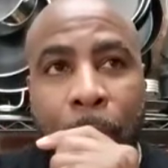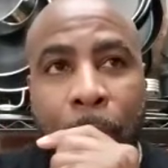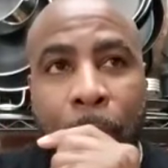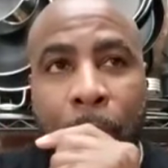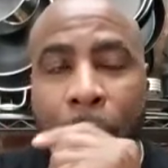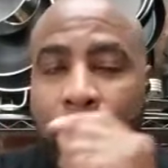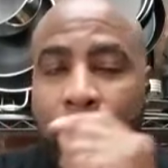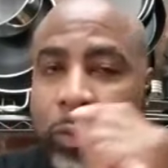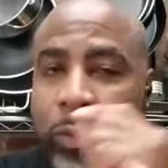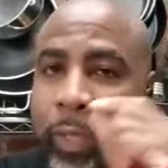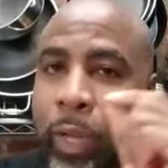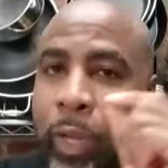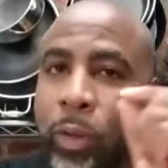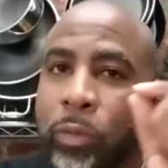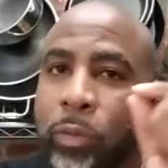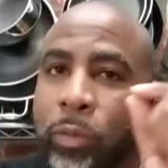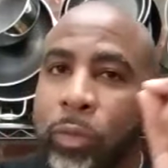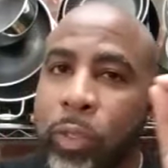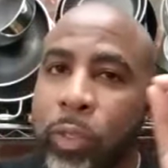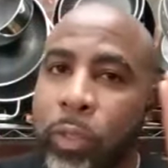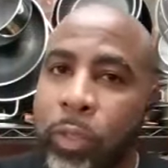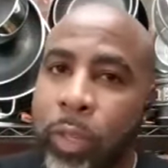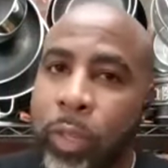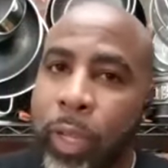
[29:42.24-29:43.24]
I was
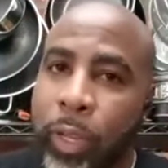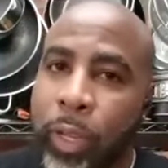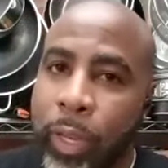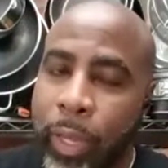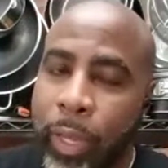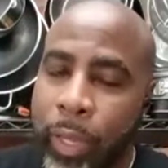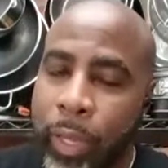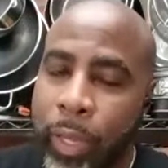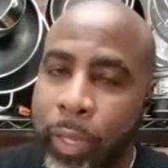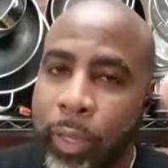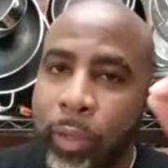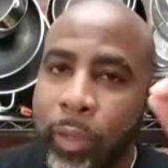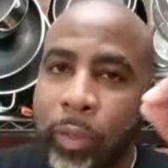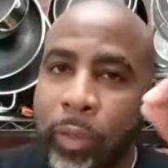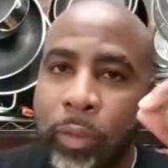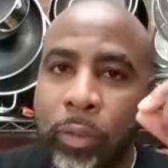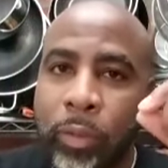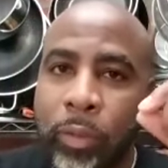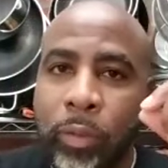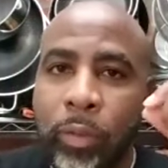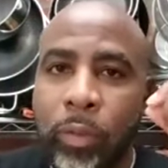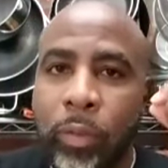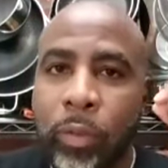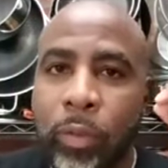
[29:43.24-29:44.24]
out in LA
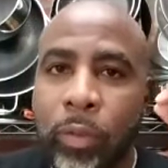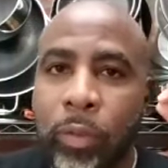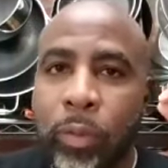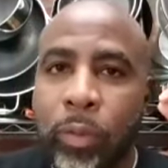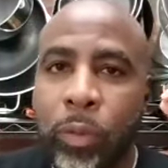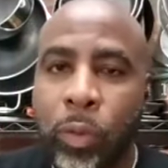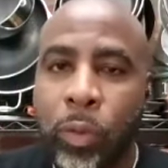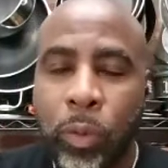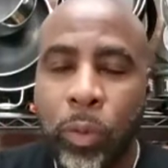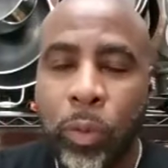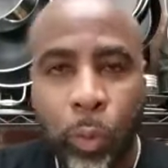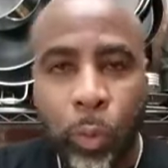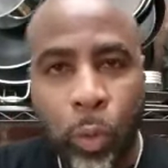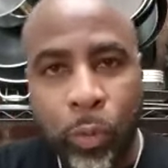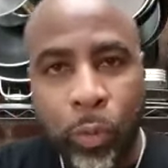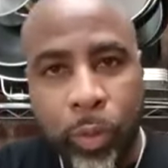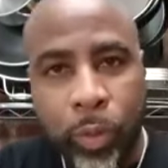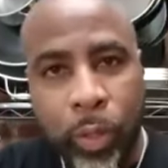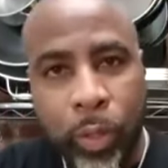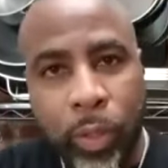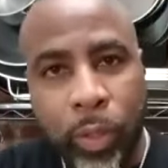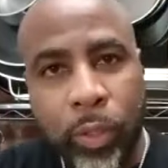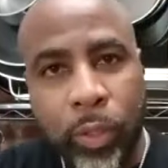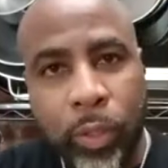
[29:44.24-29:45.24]
doing
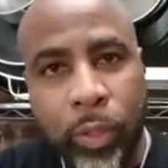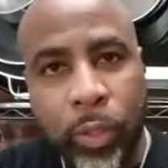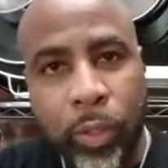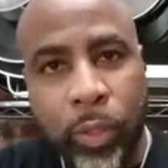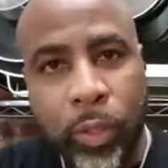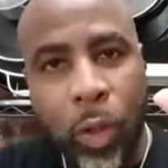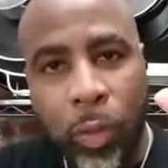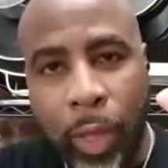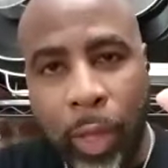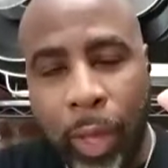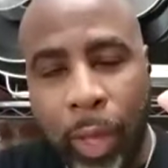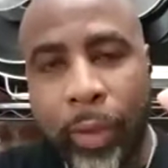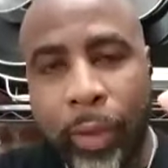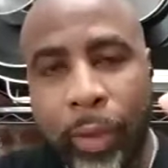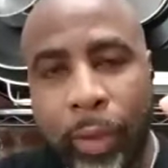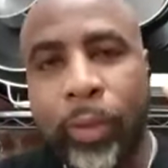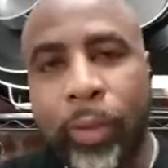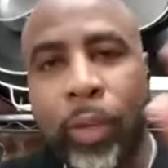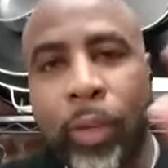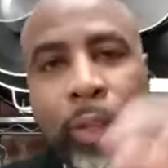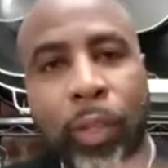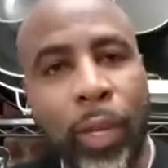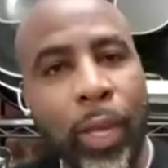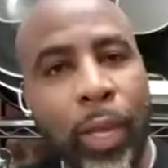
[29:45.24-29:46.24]
movies and all that.
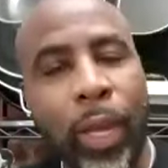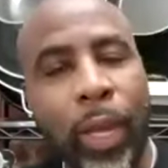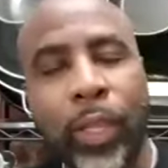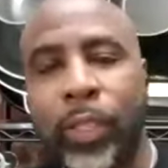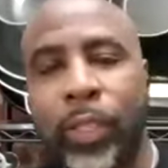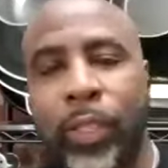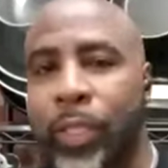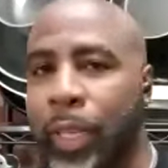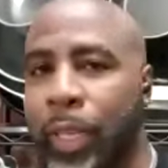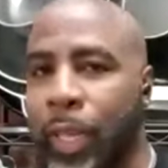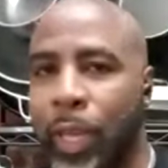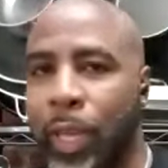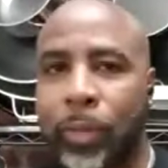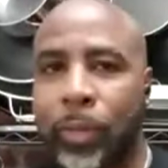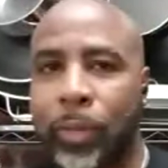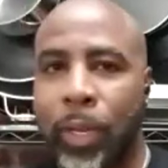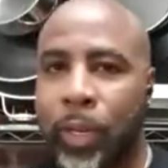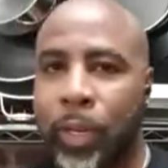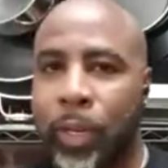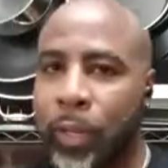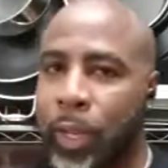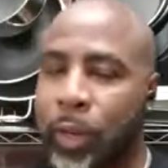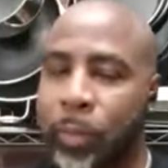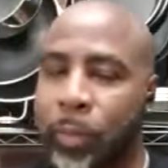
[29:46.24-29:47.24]
And then I got scammed
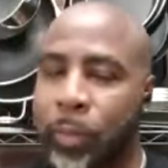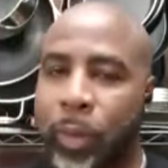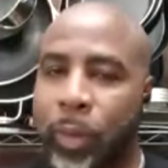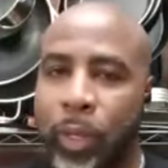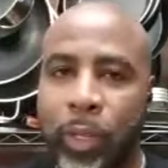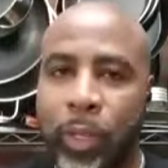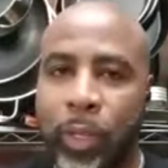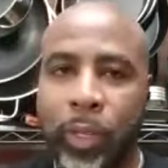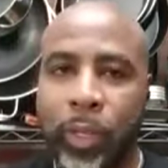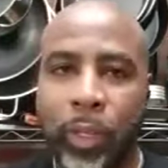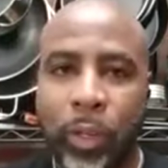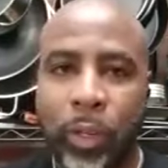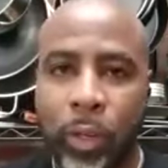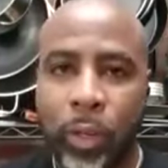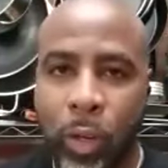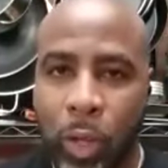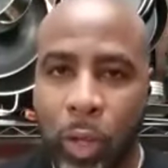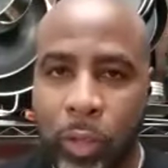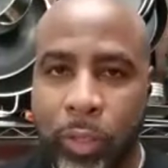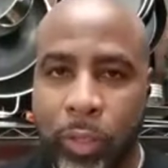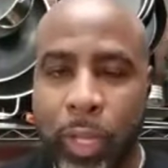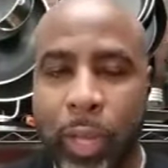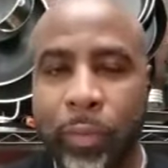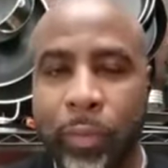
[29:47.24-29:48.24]
out of a lot of money,
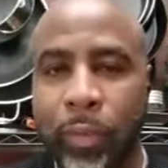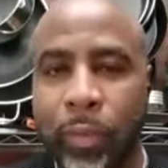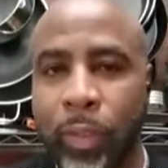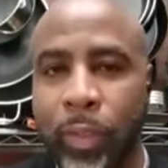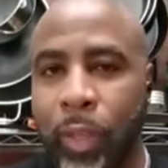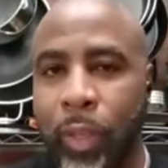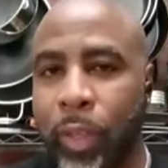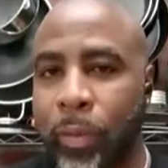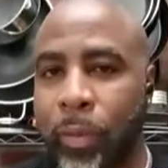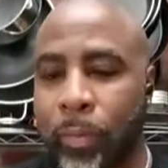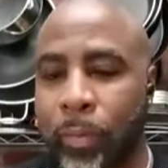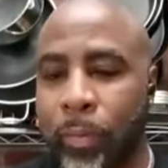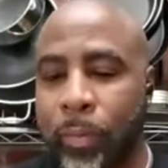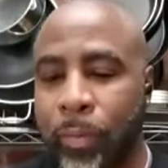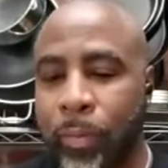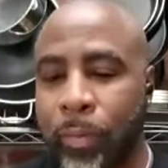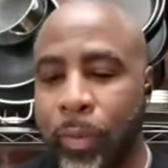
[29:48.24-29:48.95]
lost everything.